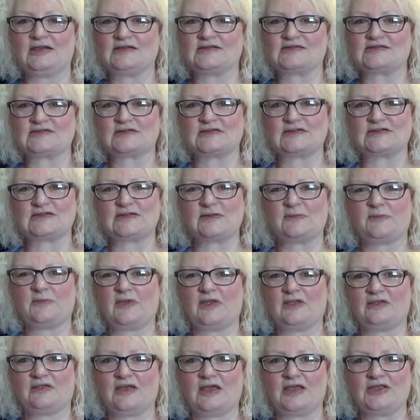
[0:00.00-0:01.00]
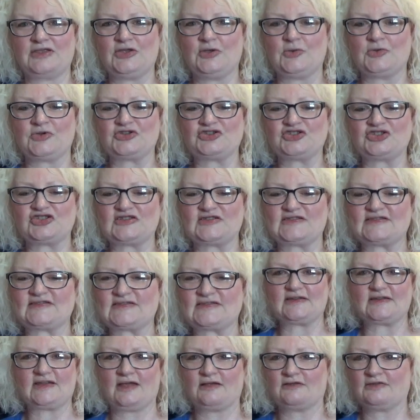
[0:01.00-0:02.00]
It's not something that you can just
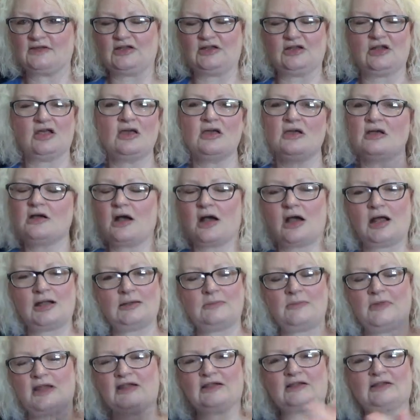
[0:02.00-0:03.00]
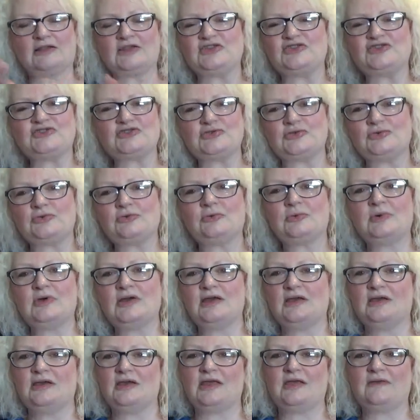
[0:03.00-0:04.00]
down and automatically do
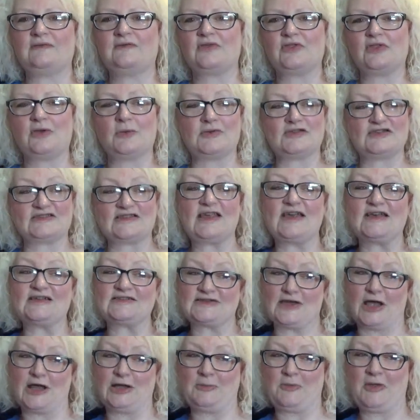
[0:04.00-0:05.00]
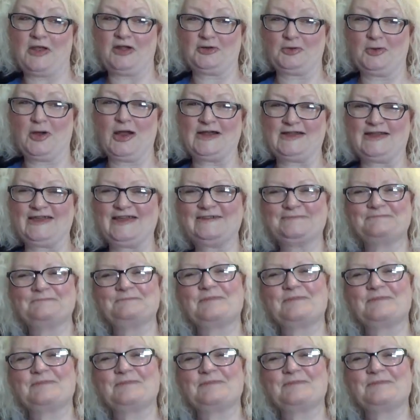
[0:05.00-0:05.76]
even though it says automatic writing.